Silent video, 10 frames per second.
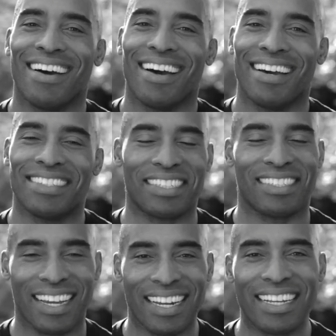It's
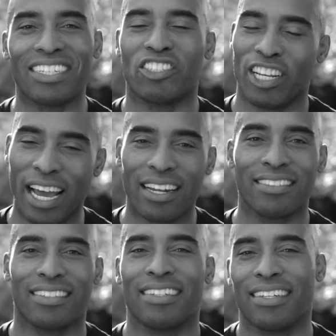exciting and
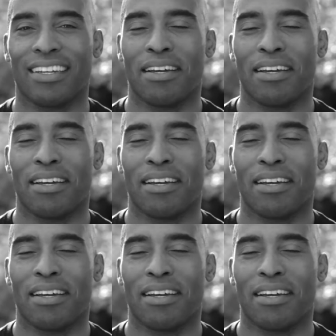challenging,